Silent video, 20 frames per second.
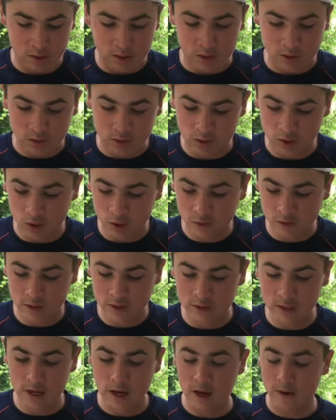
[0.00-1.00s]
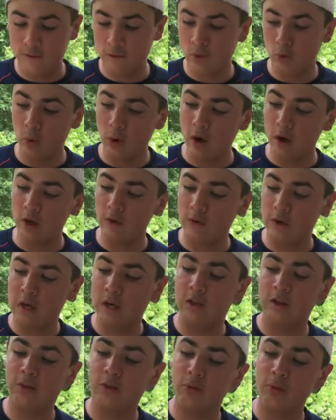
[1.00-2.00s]
So since I have 12
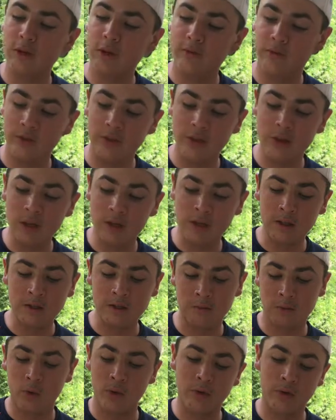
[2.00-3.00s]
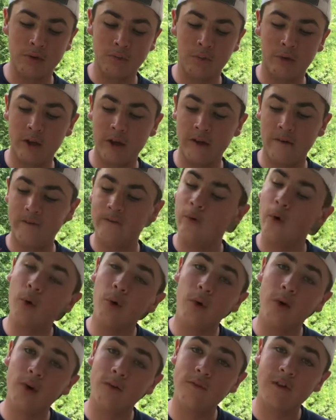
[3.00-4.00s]
and 3 different things, I'm going to plant
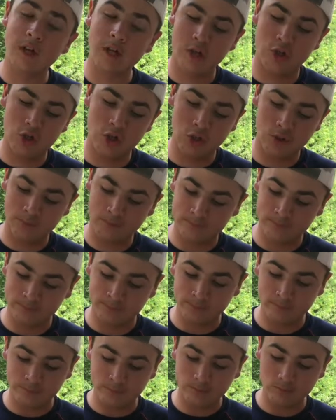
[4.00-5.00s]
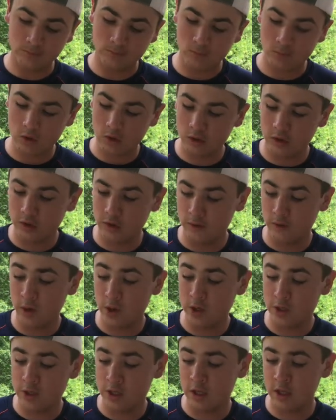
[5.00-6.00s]
4 of each. So the
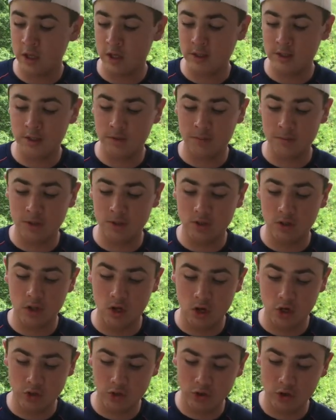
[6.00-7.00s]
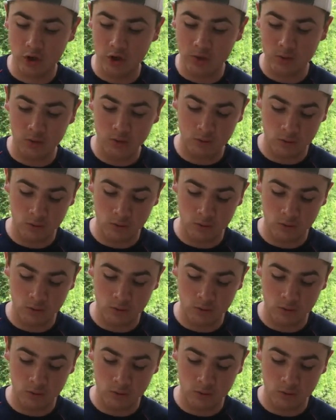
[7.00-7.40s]
first thing is some cilantro.